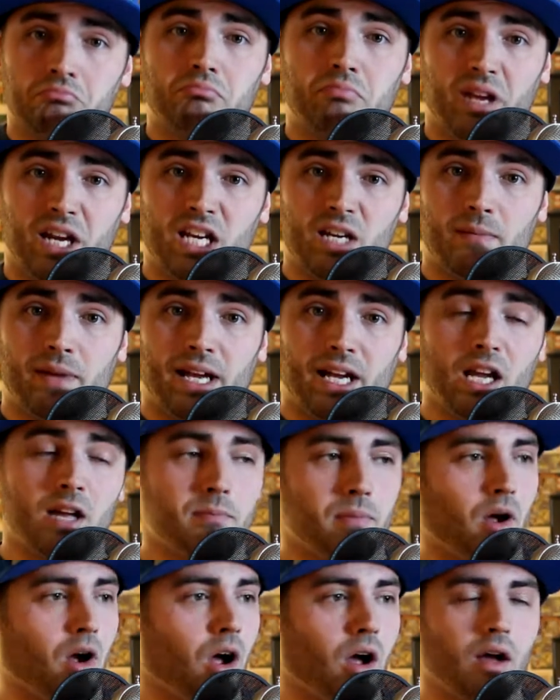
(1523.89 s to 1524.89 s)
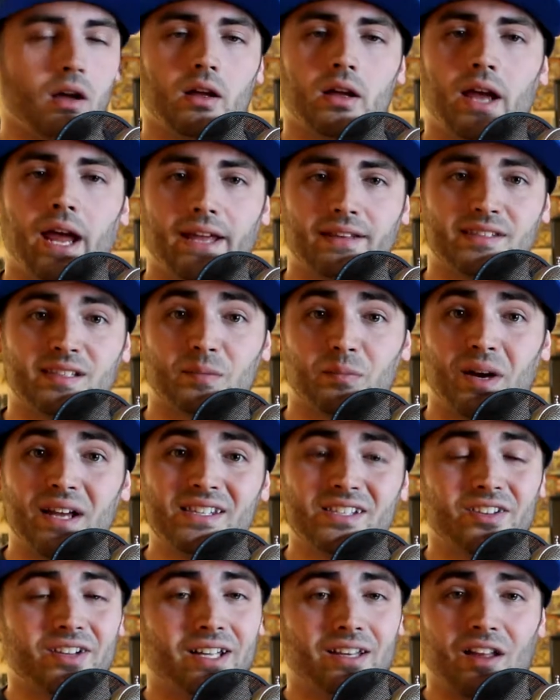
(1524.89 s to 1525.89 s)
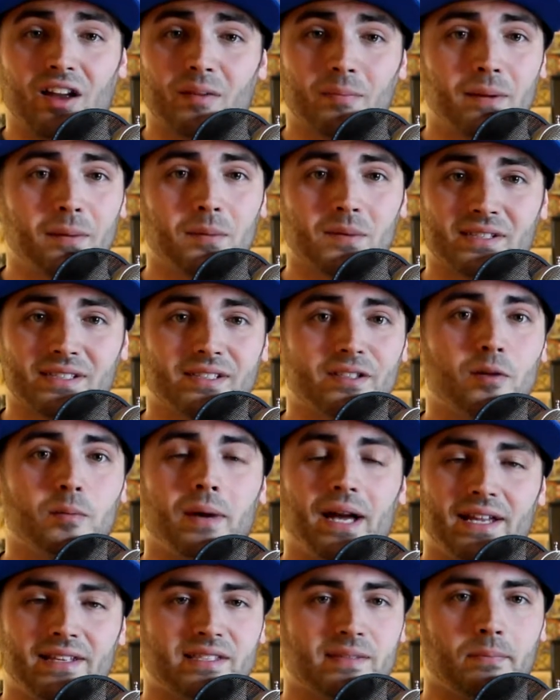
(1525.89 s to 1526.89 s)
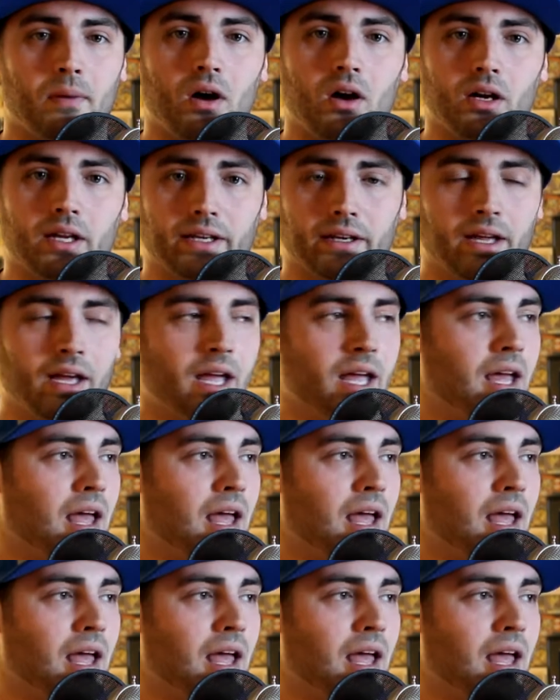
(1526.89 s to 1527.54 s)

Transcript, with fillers: picking it back up, and surprisingly, a lot of people still buy Spawn.